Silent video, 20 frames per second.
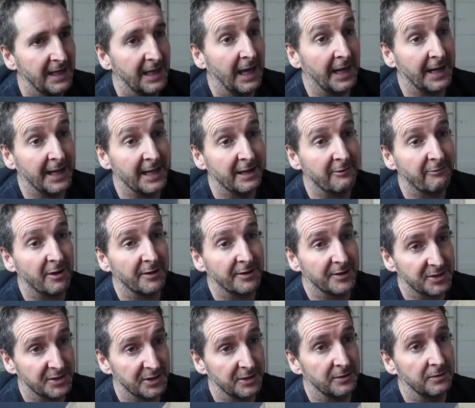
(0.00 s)
And here are
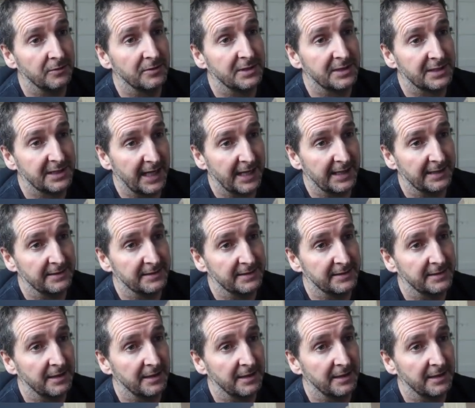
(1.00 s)
the two stands.